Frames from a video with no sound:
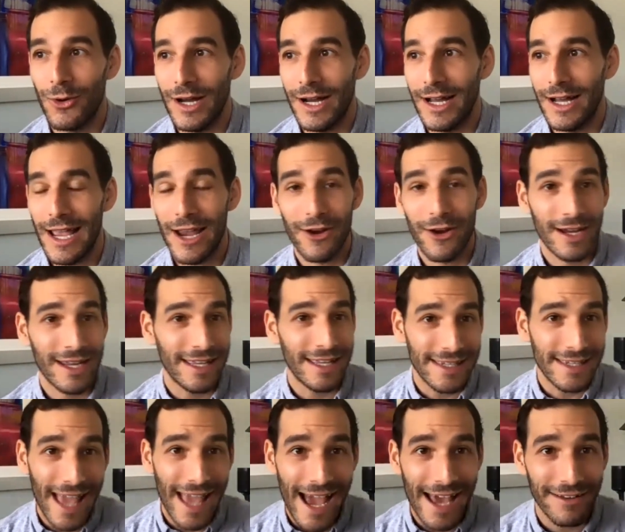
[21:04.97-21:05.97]
Eric and
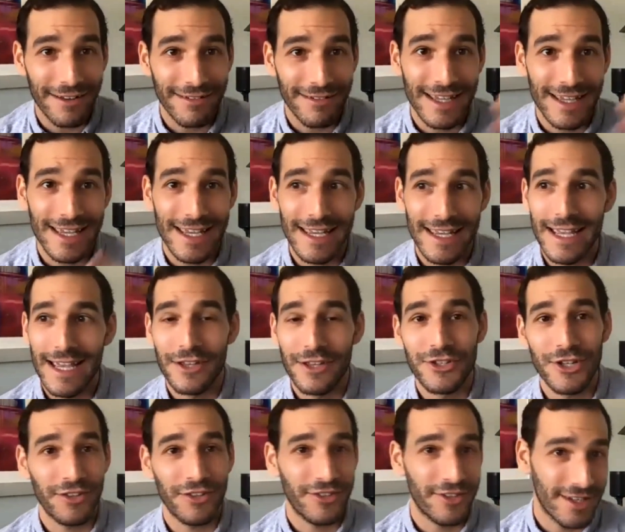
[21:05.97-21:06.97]
Natalie,
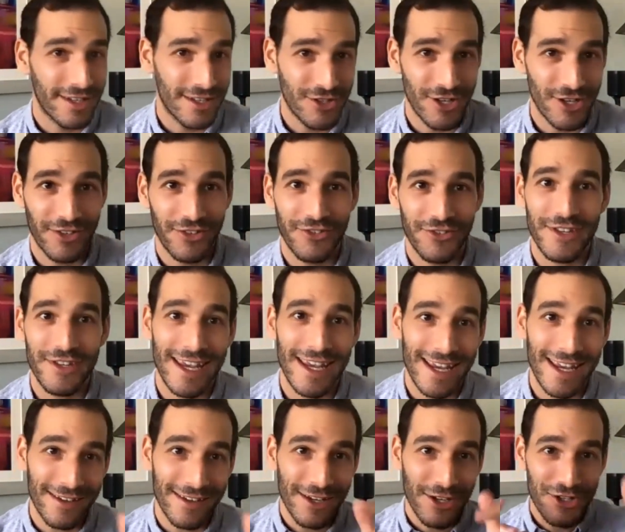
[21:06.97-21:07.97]
Justin and
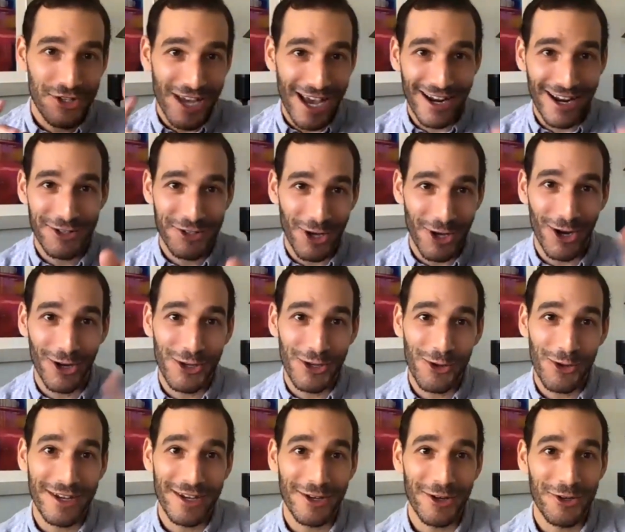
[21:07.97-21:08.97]
Justine. Shout out to all of
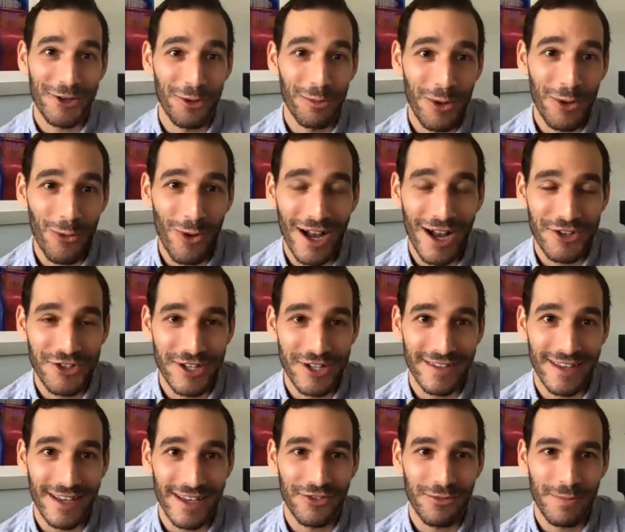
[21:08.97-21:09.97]
you. I know you'll be watching
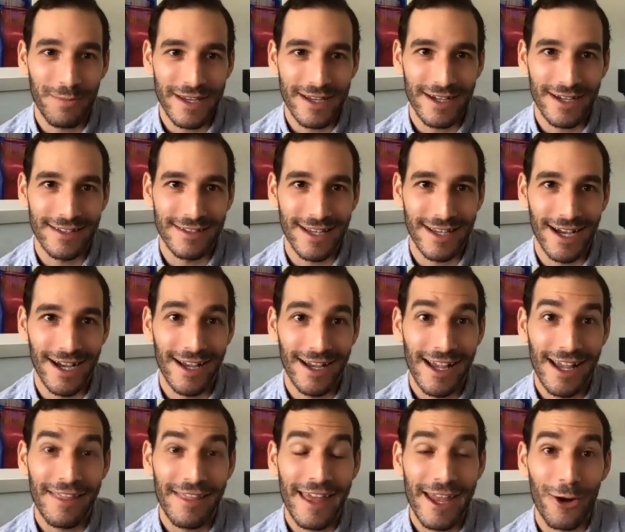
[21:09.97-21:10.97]
this because
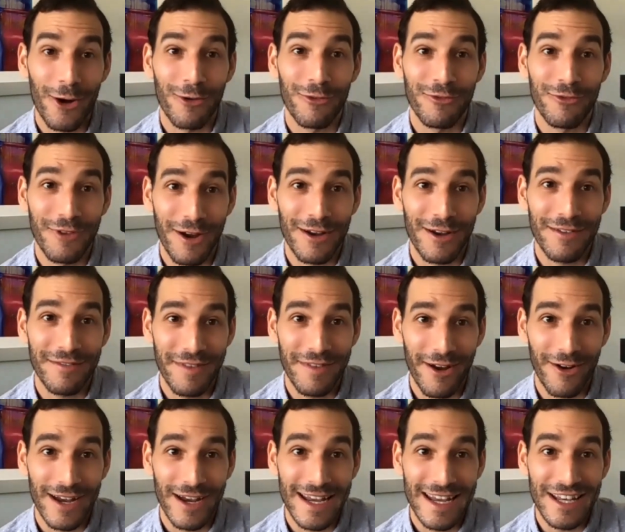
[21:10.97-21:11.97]
they are very,
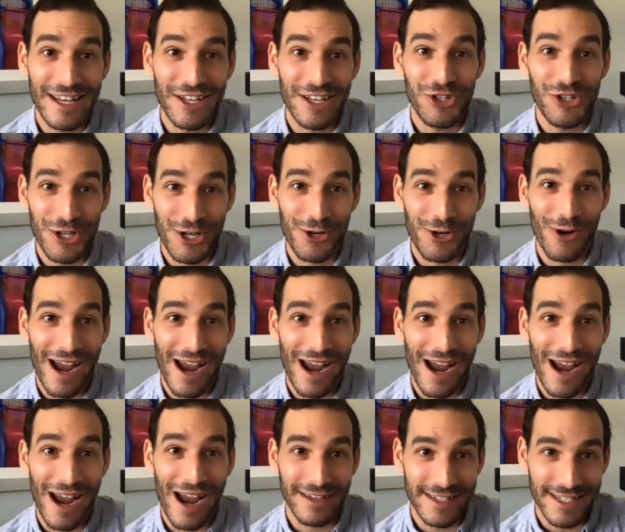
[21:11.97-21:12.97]
very
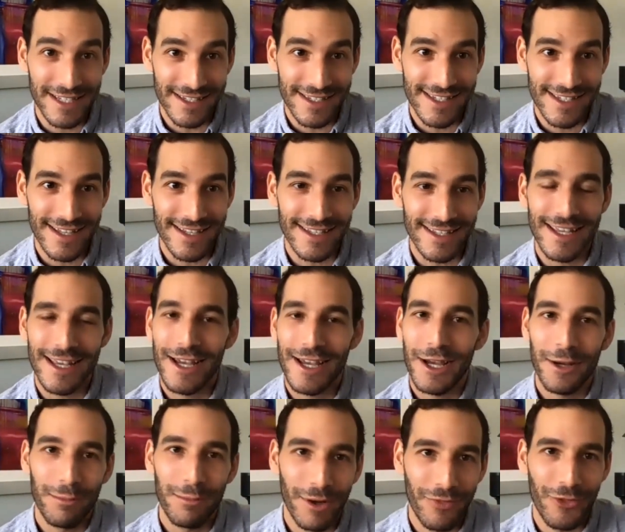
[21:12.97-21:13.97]
geographically distant,
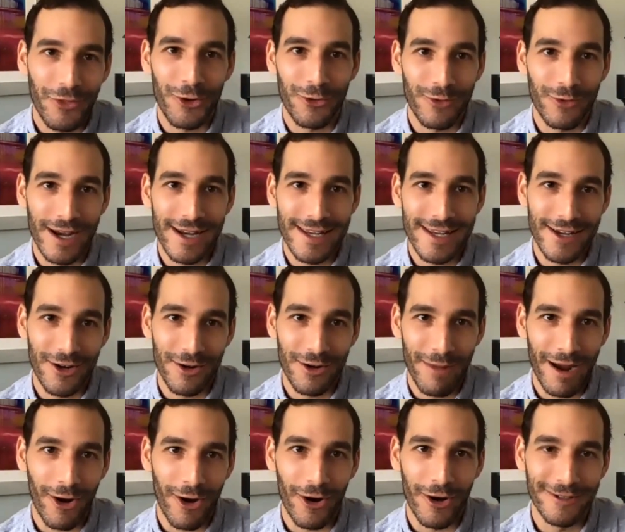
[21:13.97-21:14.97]
but they're right here in my heart.